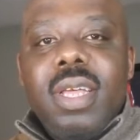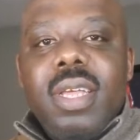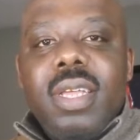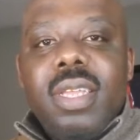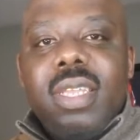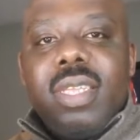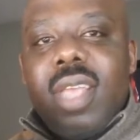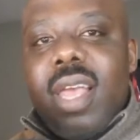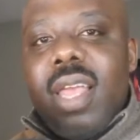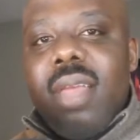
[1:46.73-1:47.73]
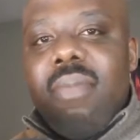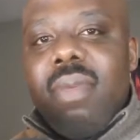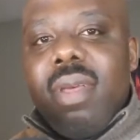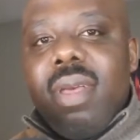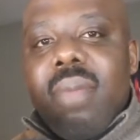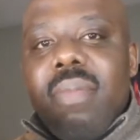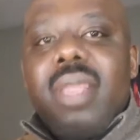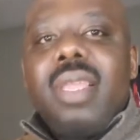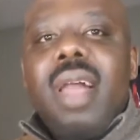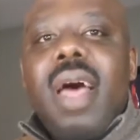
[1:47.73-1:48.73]
the same
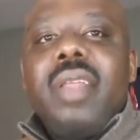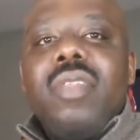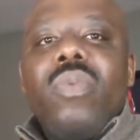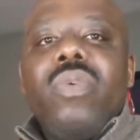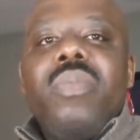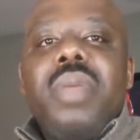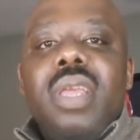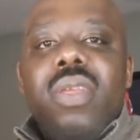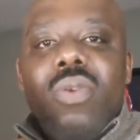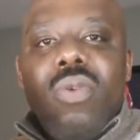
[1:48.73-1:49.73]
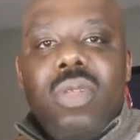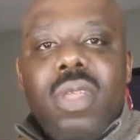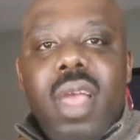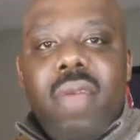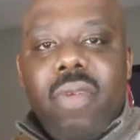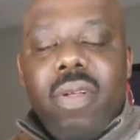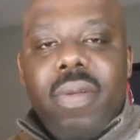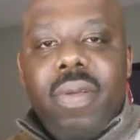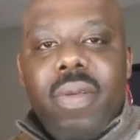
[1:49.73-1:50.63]
methodology was being used in Africa.